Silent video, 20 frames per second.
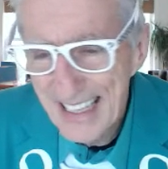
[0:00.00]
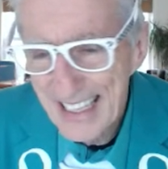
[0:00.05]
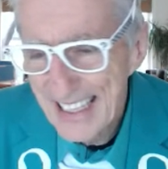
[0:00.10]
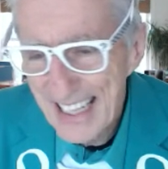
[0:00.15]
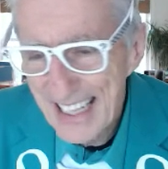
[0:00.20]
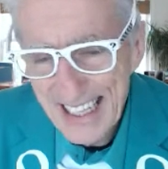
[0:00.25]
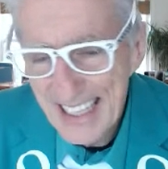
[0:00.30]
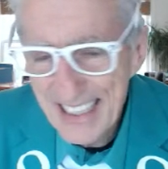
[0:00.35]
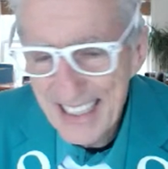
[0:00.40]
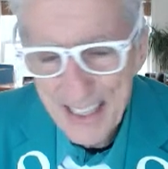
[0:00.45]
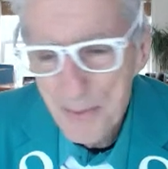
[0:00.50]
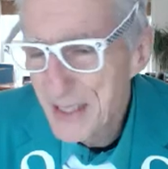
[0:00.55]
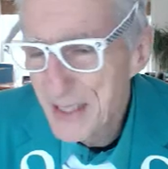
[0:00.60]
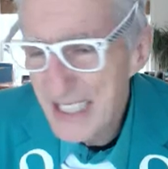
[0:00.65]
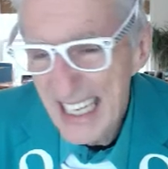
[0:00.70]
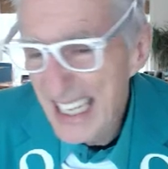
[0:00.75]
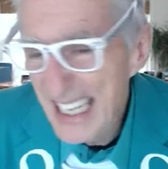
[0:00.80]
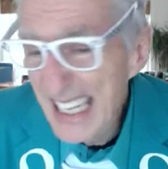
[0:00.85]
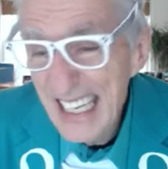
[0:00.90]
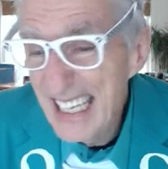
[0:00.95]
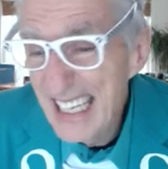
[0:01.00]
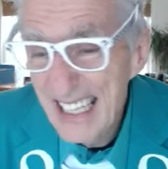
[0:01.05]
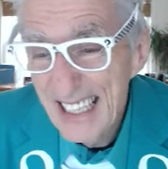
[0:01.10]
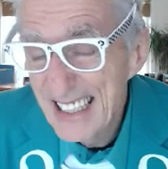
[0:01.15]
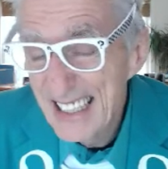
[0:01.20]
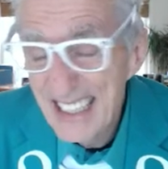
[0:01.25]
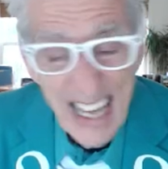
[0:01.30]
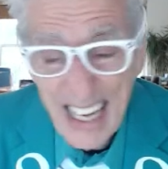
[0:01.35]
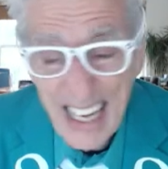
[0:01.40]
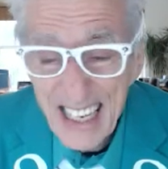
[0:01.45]
I guess that was
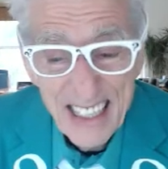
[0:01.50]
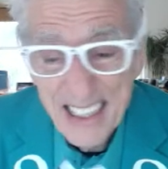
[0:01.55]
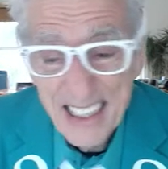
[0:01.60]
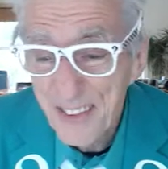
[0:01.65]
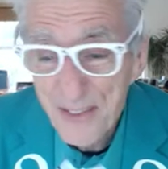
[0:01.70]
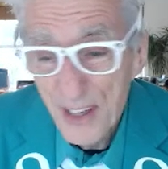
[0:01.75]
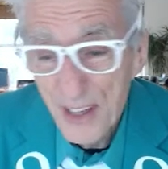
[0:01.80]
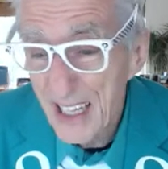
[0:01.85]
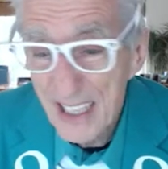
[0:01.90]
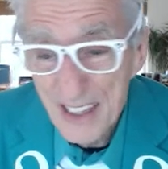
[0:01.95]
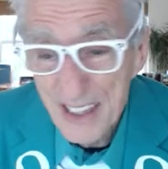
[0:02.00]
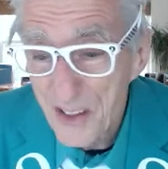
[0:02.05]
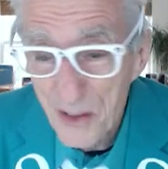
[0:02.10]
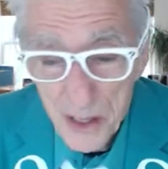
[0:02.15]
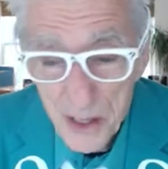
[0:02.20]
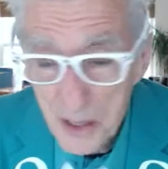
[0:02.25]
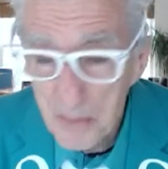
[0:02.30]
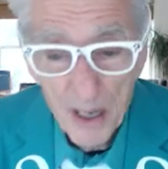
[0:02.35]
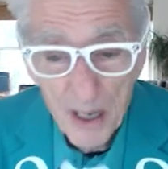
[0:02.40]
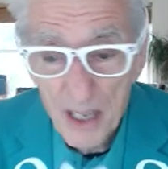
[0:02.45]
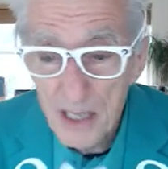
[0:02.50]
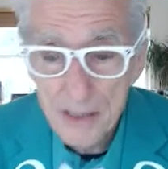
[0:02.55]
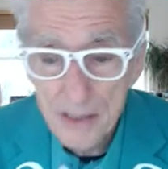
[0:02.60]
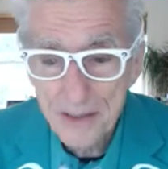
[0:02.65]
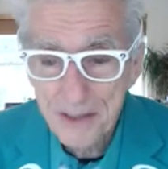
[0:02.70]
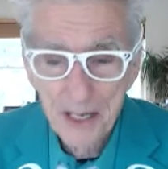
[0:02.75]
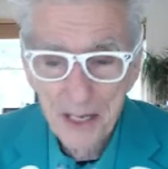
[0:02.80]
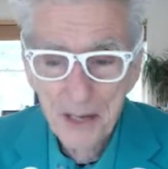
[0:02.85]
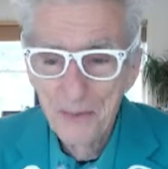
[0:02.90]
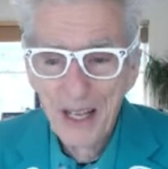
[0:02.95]
edited for like $30 or
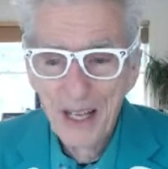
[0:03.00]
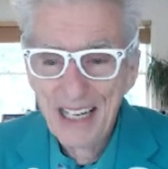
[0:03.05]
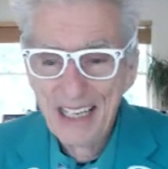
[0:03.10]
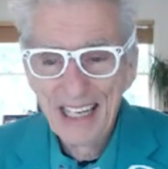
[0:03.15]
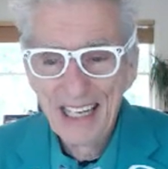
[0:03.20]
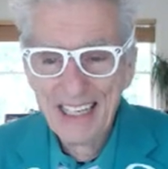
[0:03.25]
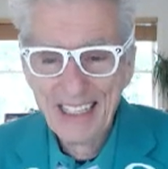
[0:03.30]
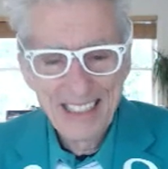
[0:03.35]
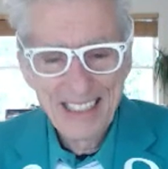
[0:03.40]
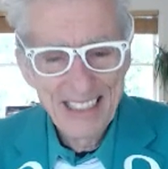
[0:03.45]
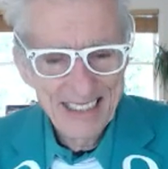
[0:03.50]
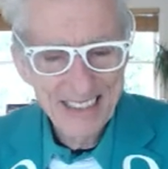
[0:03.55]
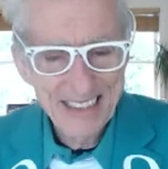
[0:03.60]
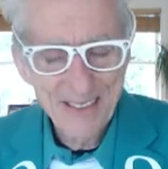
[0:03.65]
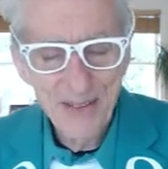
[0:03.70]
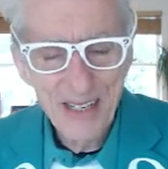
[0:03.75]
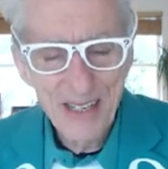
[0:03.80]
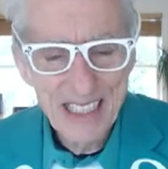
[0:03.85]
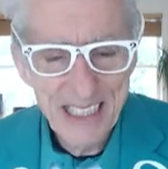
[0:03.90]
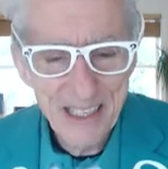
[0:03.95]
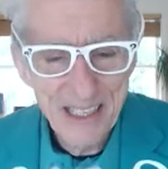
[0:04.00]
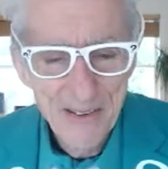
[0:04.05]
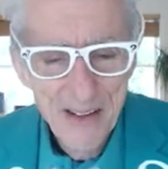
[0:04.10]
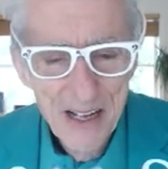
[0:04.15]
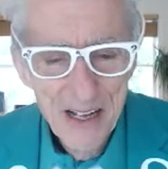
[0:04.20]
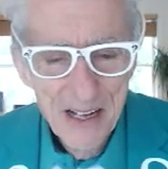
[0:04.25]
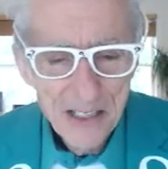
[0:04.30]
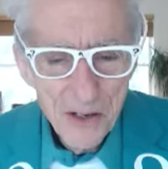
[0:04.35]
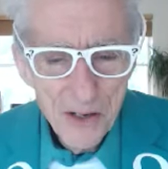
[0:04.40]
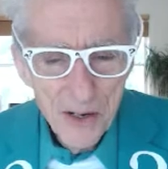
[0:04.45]
something. It's amazing.
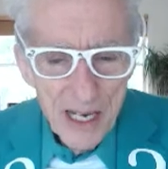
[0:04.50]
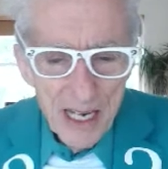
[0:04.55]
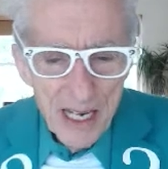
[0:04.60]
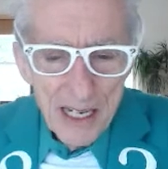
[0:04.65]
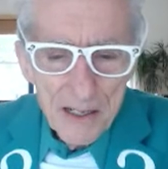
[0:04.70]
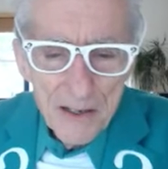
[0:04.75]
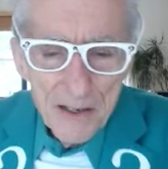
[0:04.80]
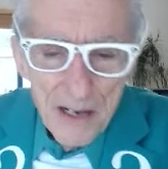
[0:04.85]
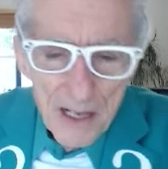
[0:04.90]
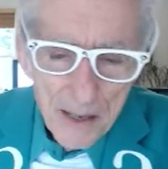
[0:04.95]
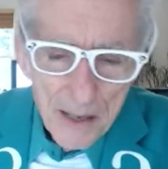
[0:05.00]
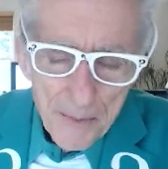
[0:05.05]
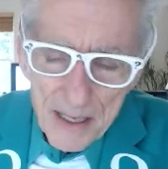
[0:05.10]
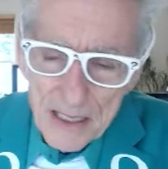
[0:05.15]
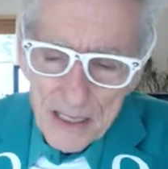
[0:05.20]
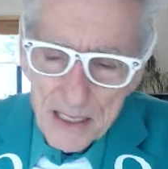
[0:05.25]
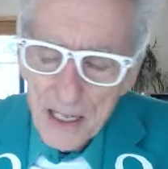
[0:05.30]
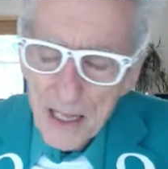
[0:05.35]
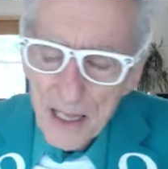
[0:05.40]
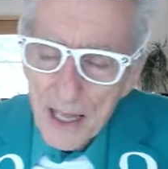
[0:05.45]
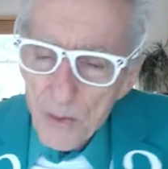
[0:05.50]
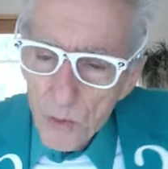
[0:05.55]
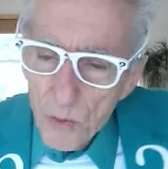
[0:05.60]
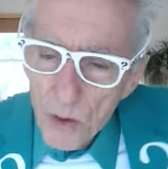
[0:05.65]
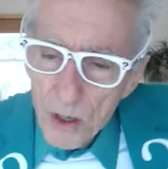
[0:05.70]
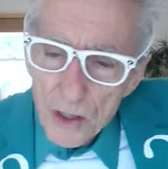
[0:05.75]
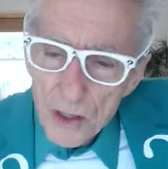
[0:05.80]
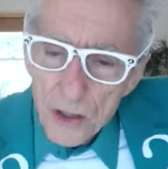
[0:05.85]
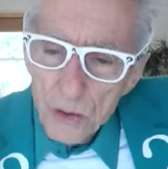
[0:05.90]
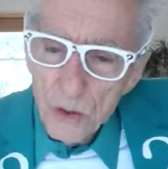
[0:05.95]
So here, I mean, see, like where
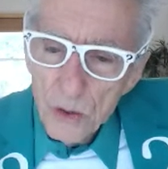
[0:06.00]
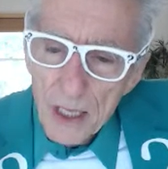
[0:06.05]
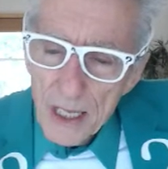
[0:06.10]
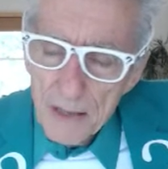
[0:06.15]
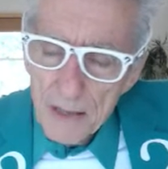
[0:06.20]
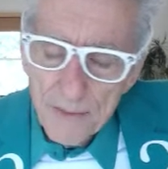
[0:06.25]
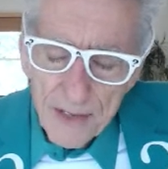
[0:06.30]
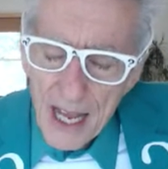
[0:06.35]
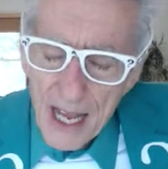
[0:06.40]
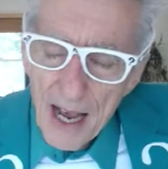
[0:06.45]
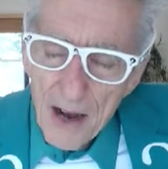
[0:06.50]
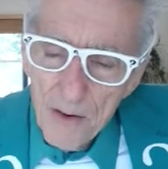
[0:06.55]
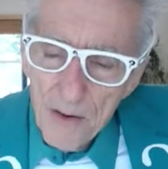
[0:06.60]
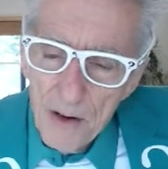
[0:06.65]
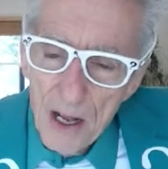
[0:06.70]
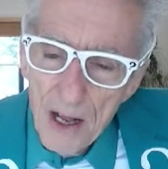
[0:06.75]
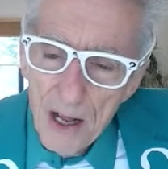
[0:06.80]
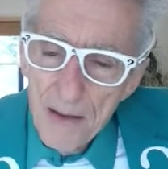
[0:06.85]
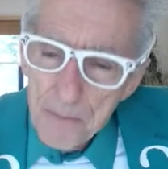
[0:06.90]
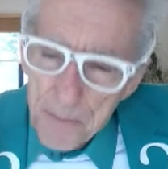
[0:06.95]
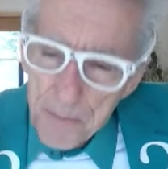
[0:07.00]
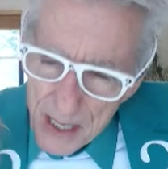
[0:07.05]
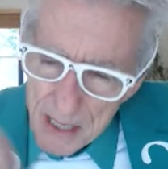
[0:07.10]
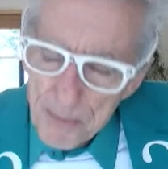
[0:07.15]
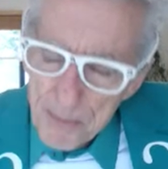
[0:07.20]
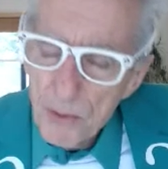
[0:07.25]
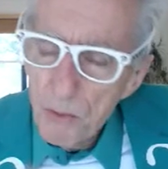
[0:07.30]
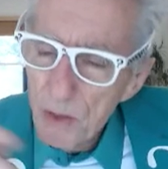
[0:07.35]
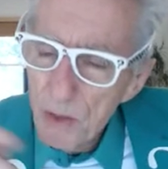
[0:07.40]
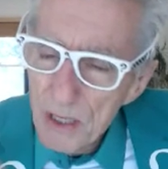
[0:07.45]
you live now,
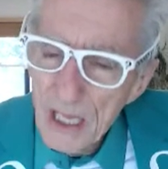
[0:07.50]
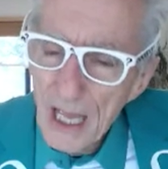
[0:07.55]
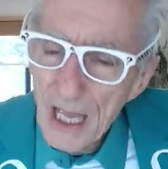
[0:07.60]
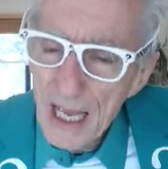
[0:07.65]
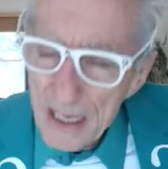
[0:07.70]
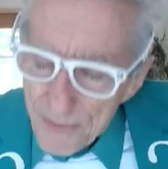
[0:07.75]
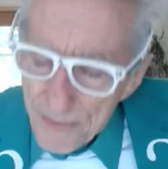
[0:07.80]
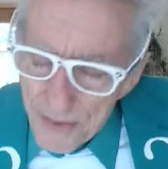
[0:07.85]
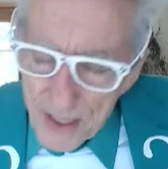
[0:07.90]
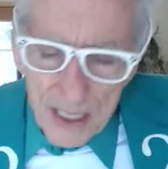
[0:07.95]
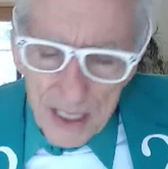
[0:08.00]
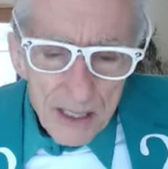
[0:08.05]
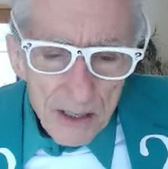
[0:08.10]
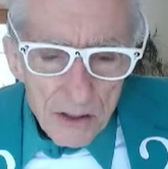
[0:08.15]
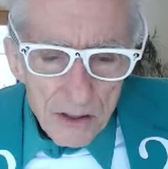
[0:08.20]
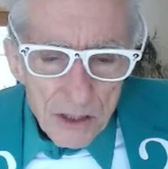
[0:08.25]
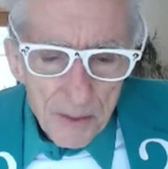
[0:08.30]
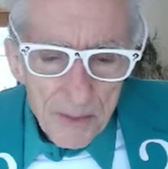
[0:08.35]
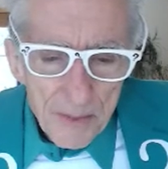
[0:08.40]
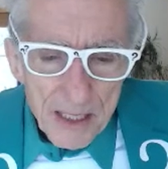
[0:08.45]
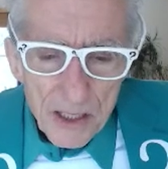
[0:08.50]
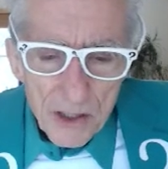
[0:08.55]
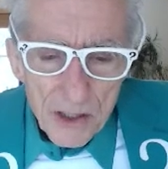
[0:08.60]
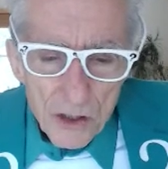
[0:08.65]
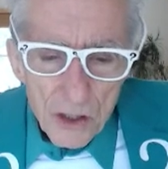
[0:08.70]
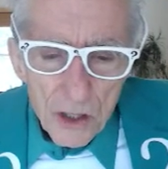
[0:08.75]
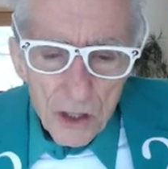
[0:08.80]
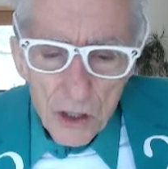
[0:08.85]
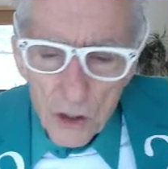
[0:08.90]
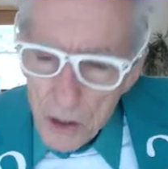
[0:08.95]
people would like videos. I mean, you
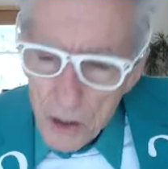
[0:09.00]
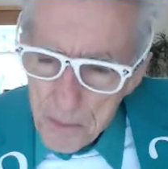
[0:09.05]
could go to